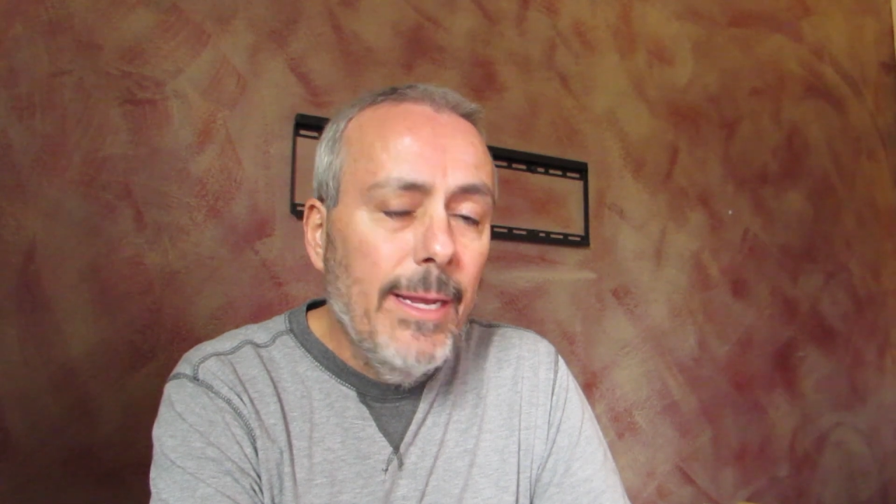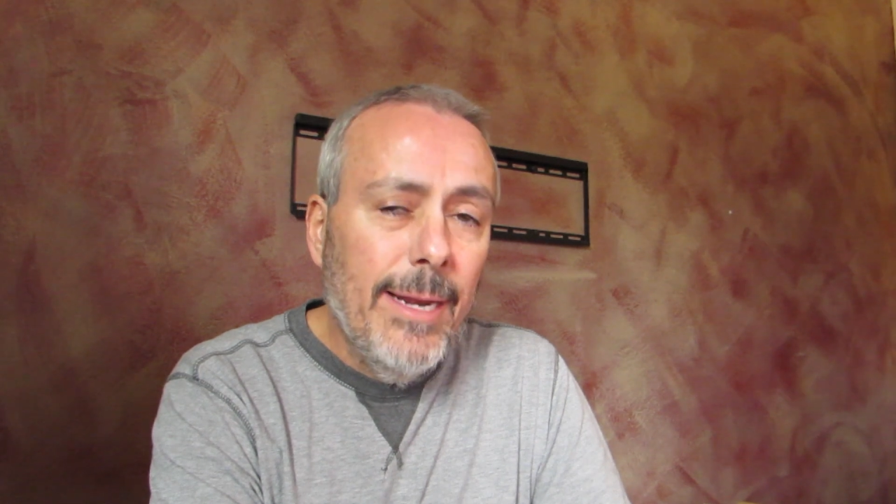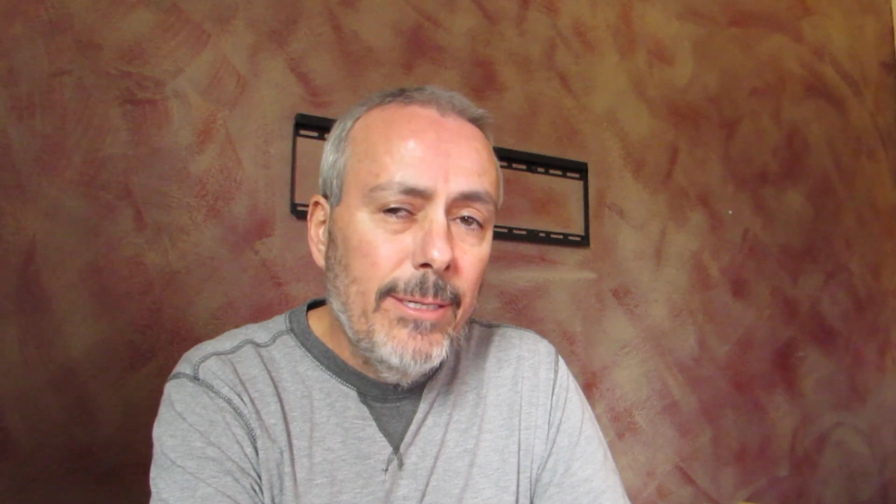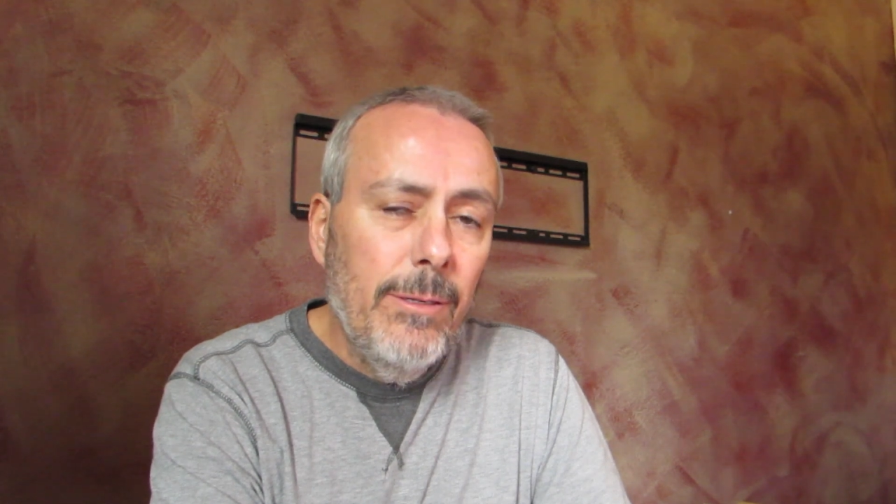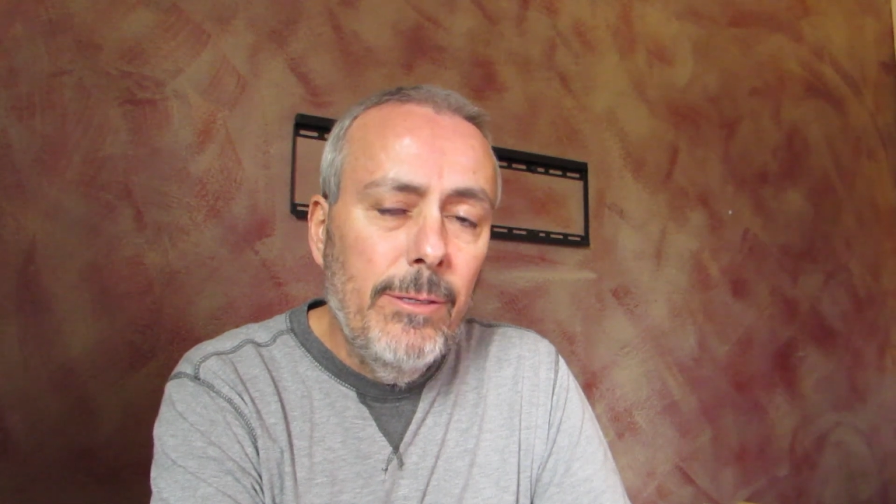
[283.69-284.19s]

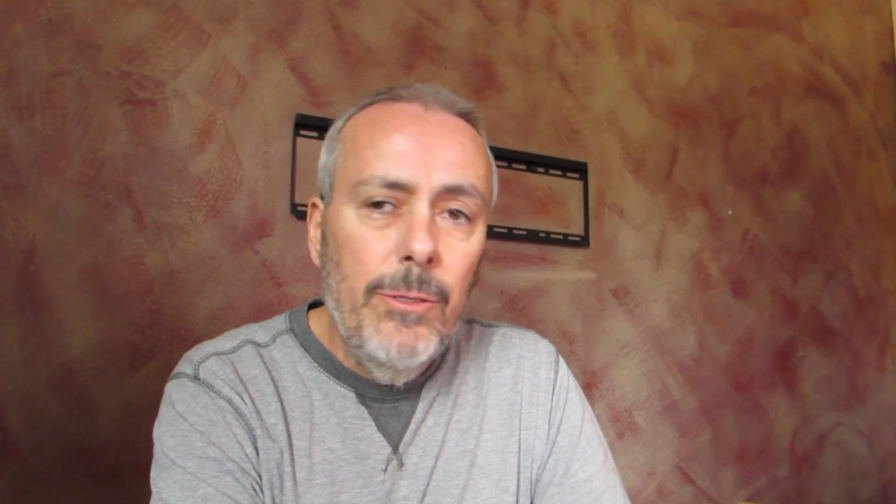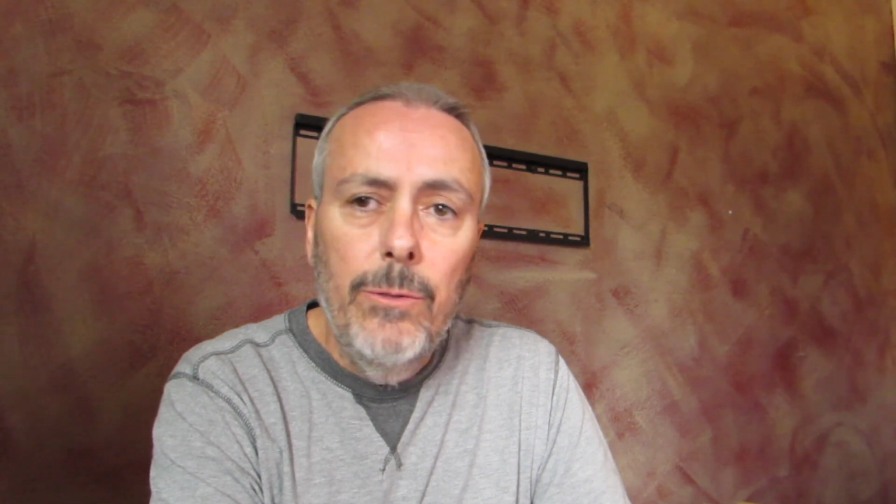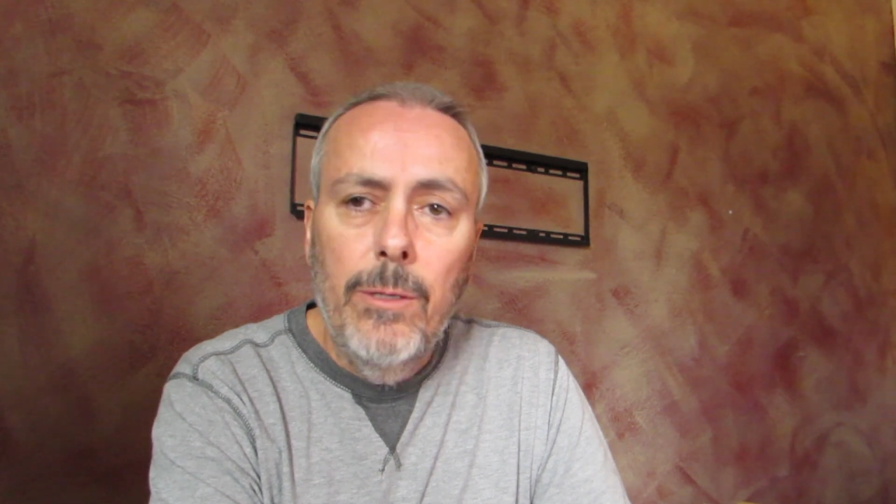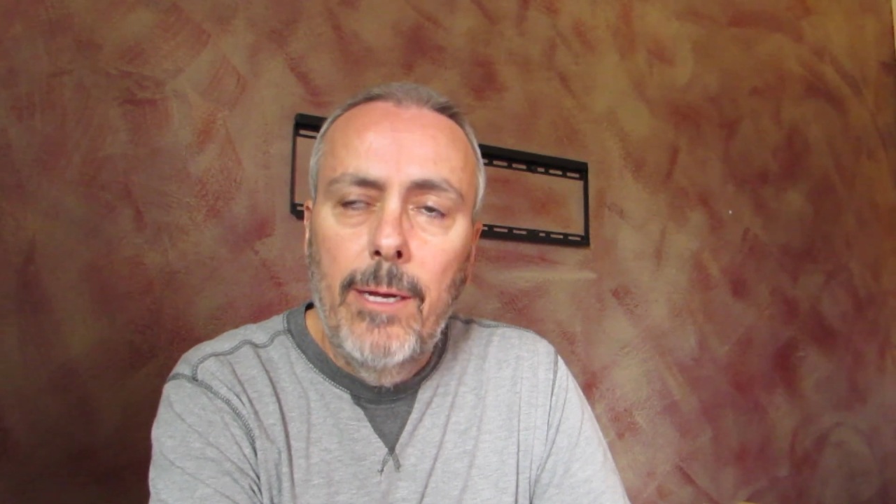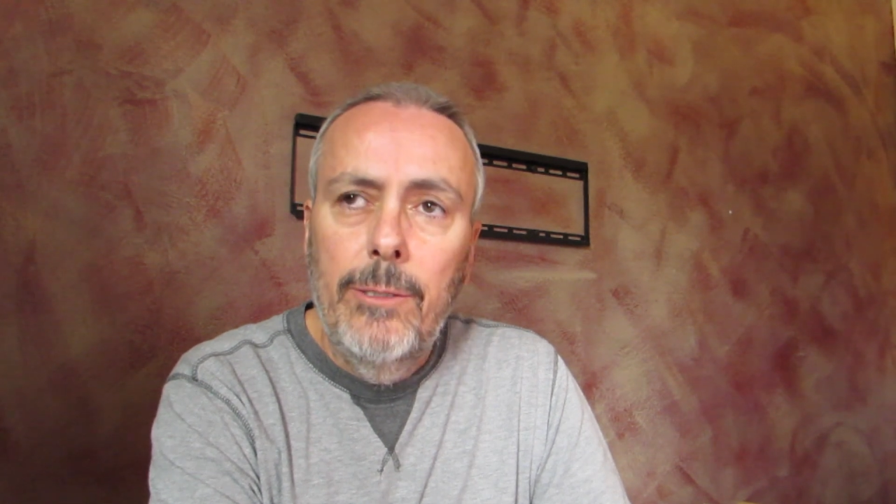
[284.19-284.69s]
and actually
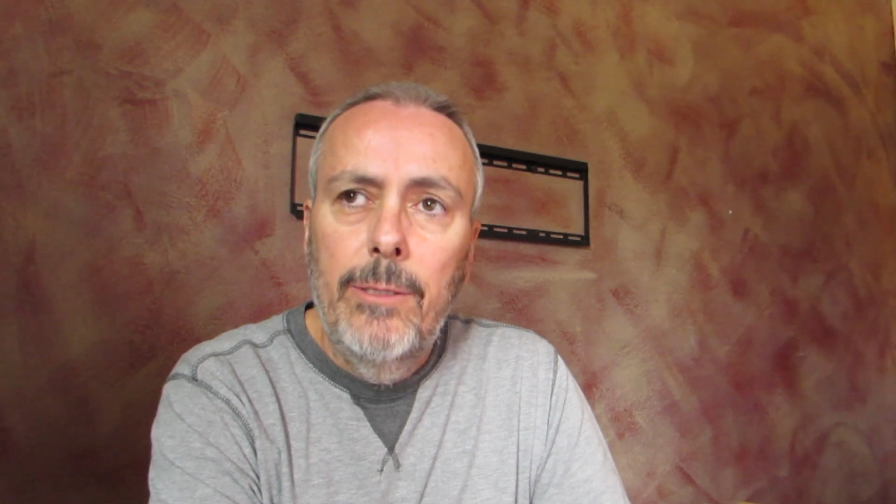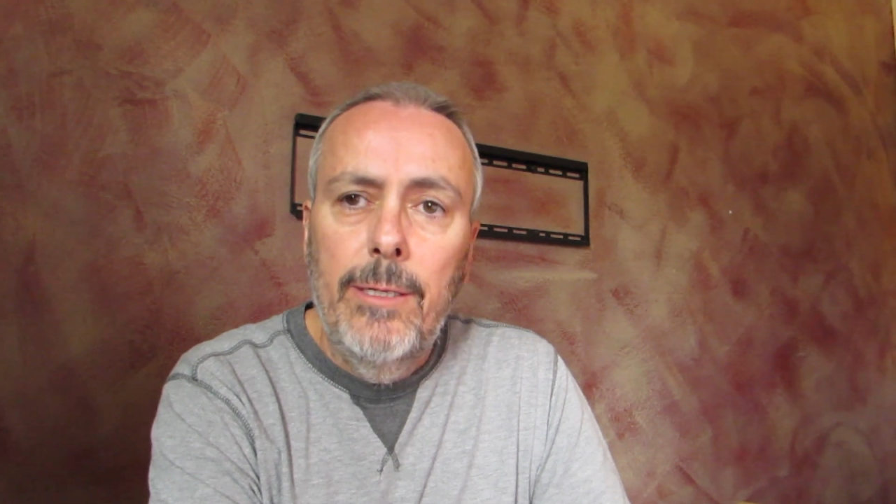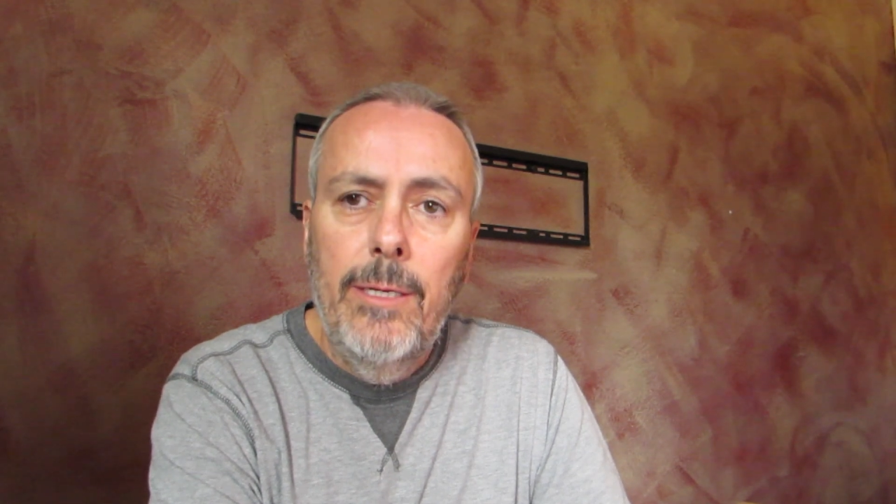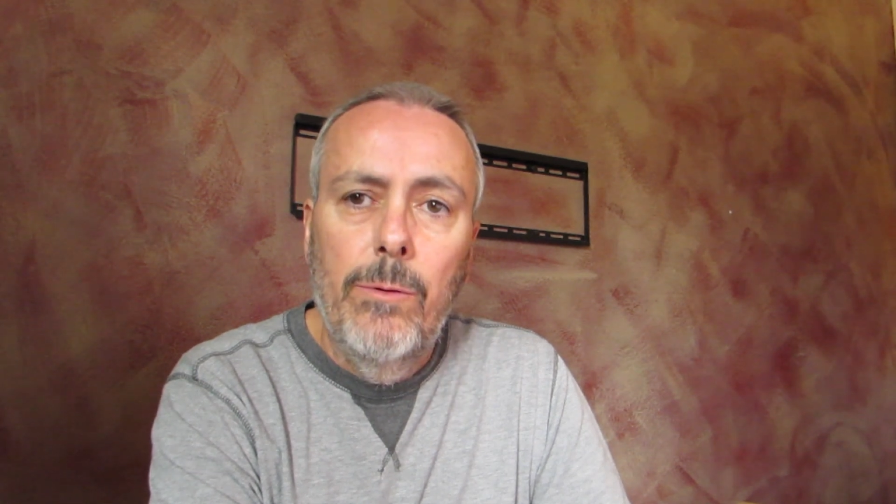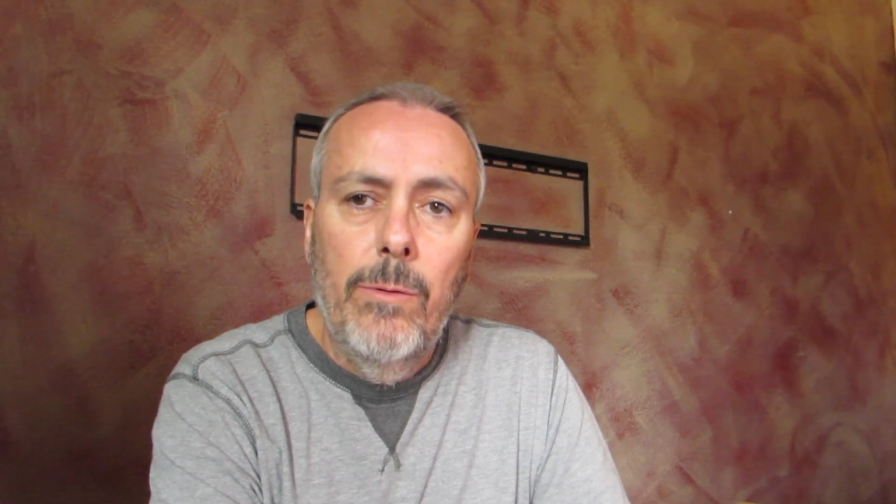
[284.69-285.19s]
use a
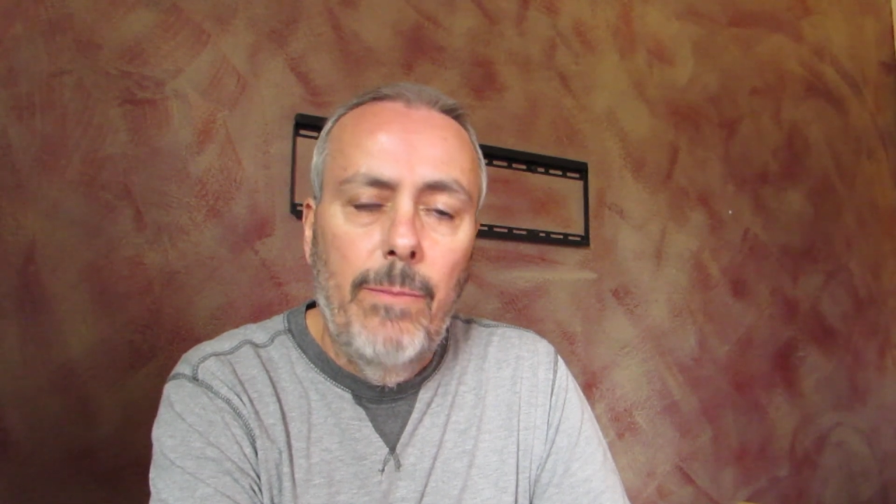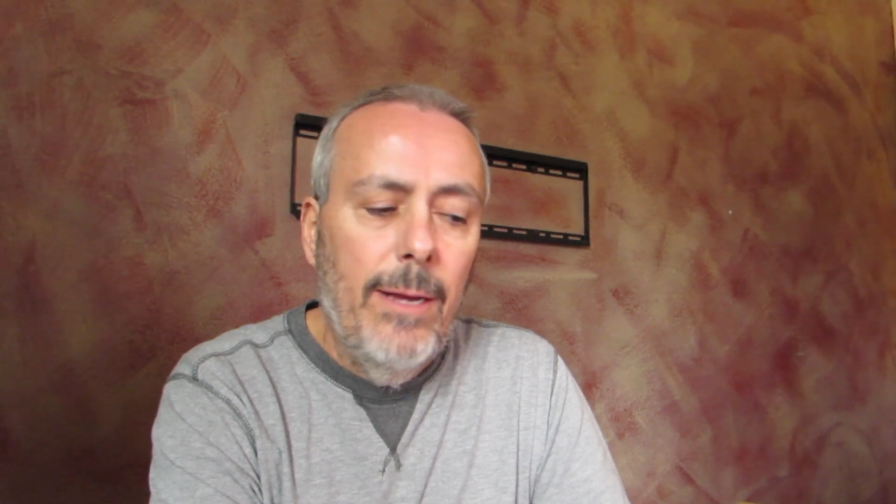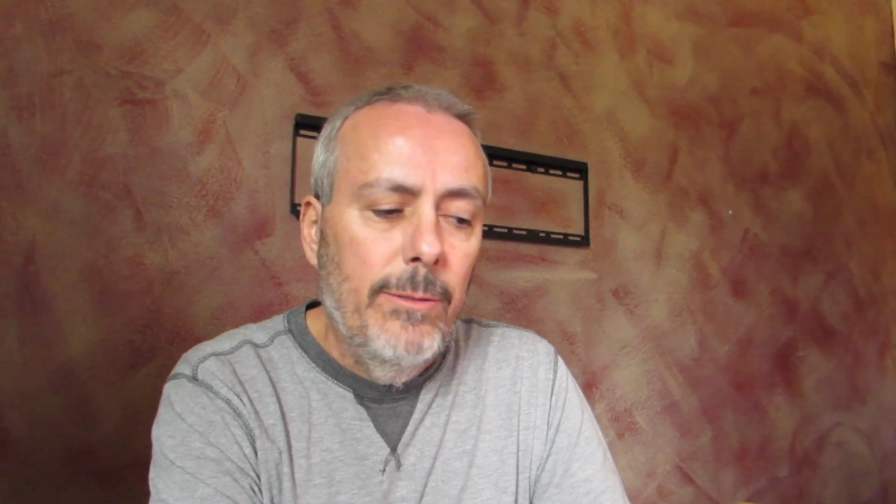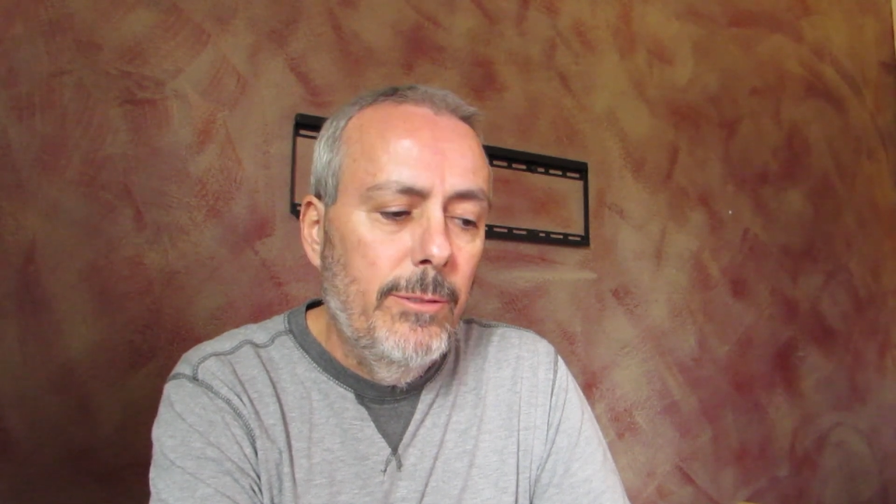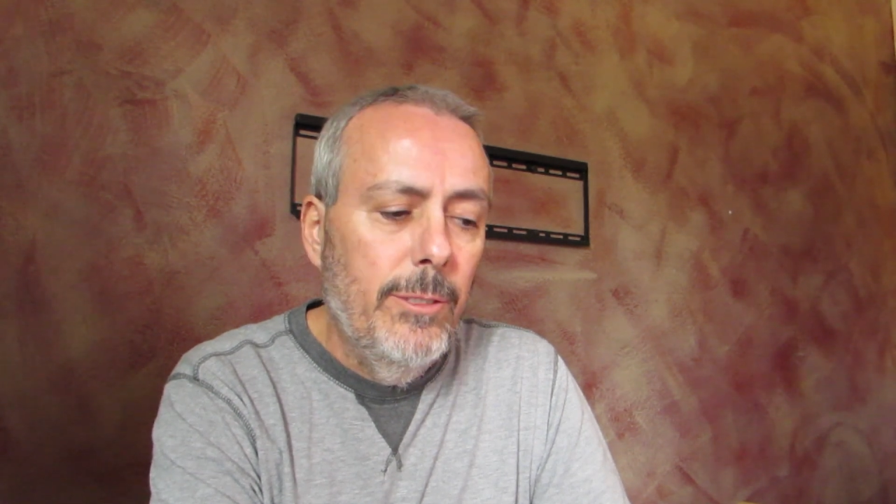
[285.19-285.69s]
Logitech keyboard or mouse